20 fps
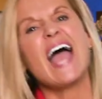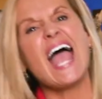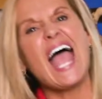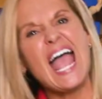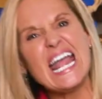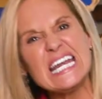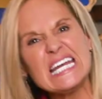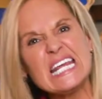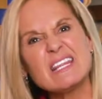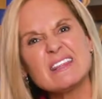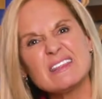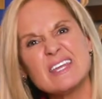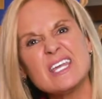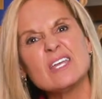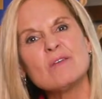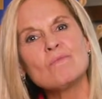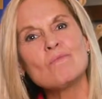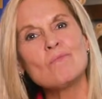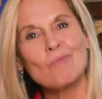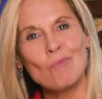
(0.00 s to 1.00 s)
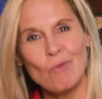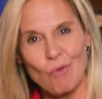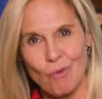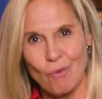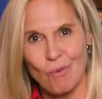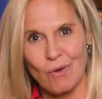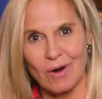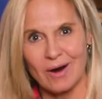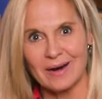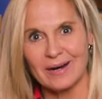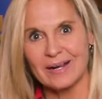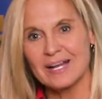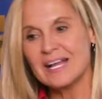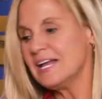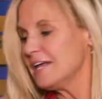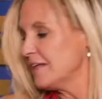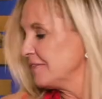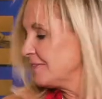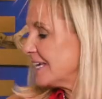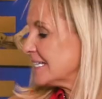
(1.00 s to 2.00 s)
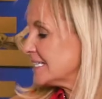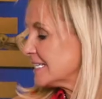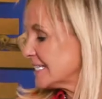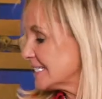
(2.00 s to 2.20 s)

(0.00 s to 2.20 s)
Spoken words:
anything more that